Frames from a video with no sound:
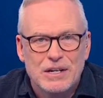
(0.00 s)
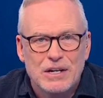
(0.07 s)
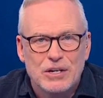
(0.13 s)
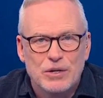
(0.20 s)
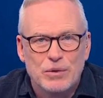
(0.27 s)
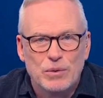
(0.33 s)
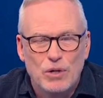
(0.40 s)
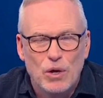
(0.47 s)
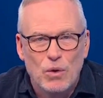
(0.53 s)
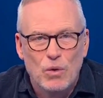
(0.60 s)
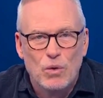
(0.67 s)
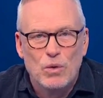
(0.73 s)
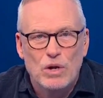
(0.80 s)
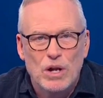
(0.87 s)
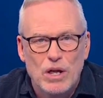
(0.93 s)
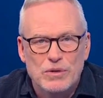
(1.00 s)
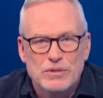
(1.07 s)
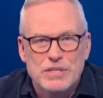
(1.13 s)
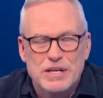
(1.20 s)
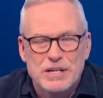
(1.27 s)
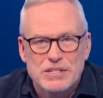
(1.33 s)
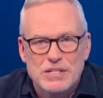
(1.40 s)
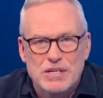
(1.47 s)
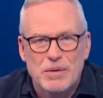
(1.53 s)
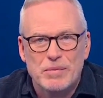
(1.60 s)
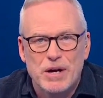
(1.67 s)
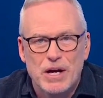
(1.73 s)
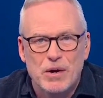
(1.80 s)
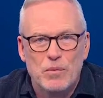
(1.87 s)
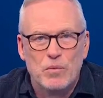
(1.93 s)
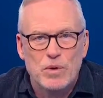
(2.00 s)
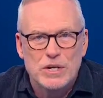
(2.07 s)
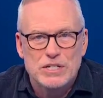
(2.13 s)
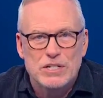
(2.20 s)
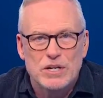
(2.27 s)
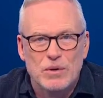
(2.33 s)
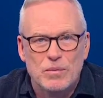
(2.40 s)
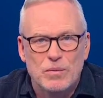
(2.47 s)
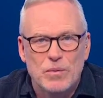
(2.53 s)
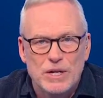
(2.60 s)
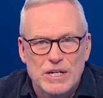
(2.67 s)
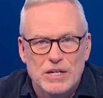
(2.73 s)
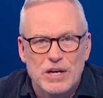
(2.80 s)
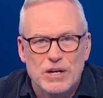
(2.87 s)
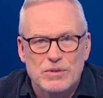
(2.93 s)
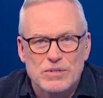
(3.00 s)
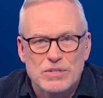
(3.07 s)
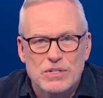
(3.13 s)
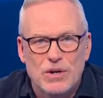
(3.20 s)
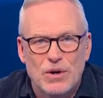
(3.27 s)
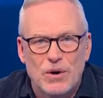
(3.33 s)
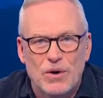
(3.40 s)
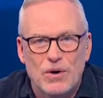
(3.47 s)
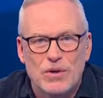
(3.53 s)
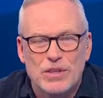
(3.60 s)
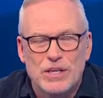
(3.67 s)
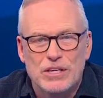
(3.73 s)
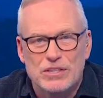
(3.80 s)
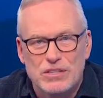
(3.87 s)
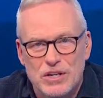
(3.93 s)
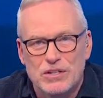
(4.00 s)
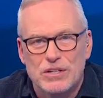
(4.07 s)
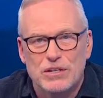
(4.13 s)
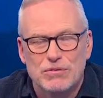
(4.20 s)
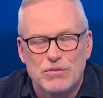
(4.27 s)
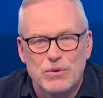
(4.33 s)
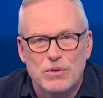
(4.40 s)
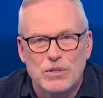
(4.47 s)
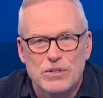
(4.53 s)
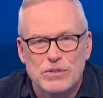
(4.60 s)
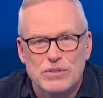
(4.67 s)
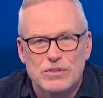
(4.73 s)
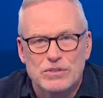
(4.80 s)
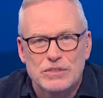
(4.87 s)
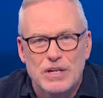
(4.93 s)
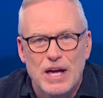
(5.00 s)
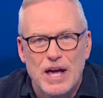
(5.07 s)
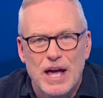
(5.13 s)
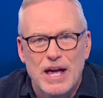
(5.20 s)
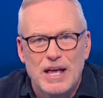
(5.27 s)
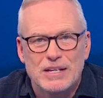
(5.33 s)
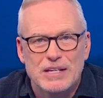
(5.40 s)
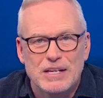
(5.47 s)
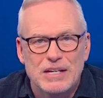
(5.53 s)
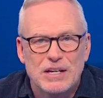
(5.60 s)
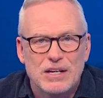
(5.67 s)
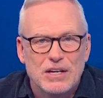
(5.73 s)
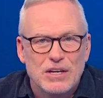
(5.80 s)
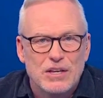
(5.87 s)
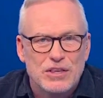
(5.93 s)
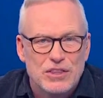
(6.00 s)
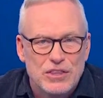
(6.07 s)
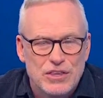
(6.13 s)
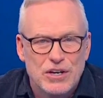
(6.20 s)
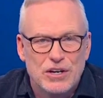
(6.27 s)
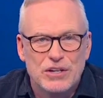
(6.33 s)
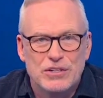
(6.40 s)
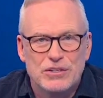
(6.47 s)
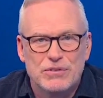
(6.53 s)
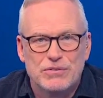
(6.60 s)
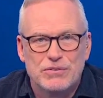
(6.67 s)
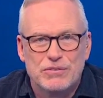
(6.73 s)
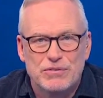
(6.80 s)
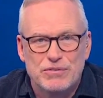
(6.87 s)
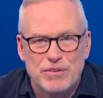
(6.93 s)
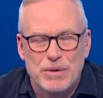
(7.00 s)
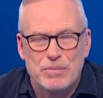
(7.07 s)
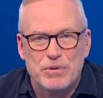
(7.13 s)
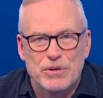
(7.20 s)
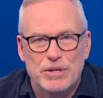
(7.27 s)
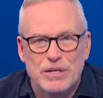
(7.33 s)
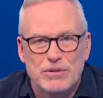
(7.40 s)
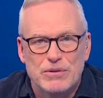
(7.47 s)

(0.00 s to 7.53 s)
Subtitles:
who will all close their summer and winter windows on the 30th of August and the 3rd of February,